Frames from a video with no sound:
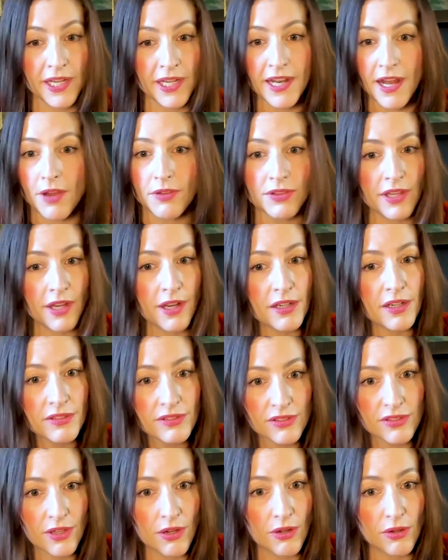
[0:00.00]
it out there.
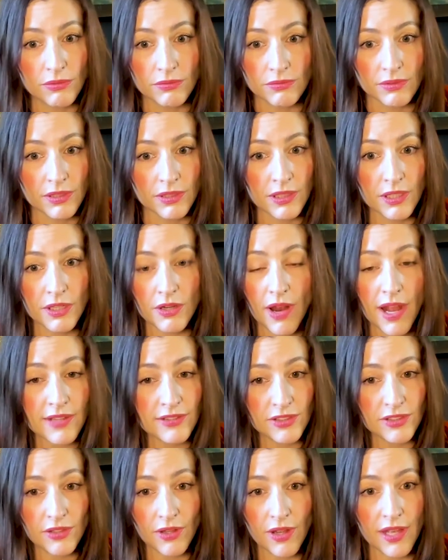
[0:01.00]
So
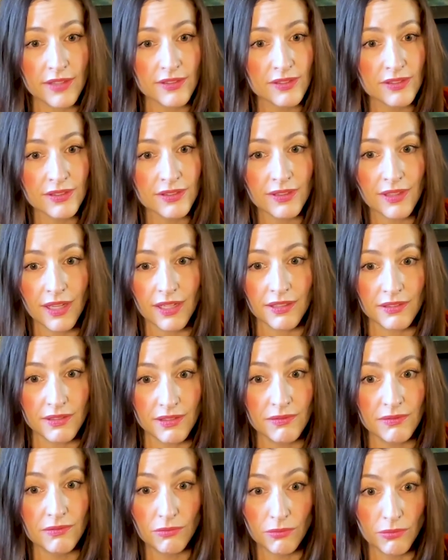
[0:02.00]
congrats, you guys. Like
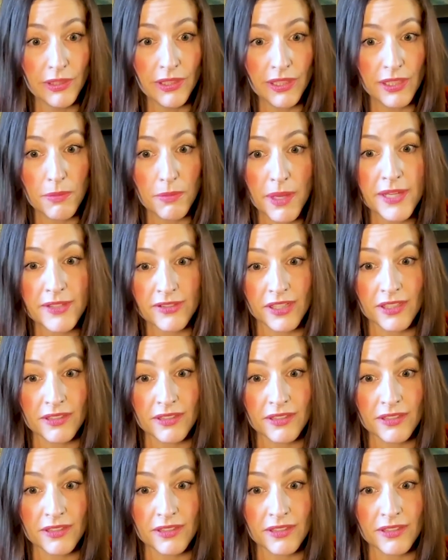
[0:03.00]
really amazing.